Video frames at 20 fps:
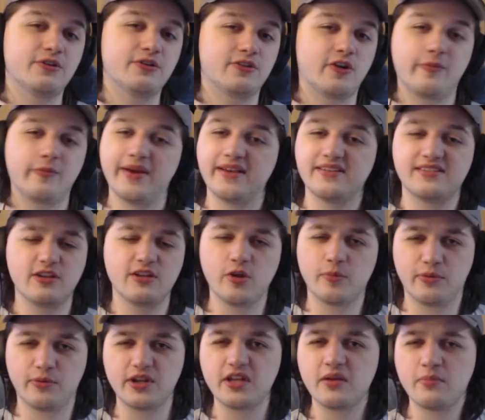Third base still a
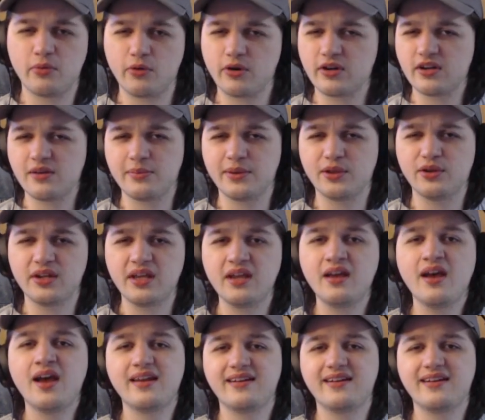pretty important ability.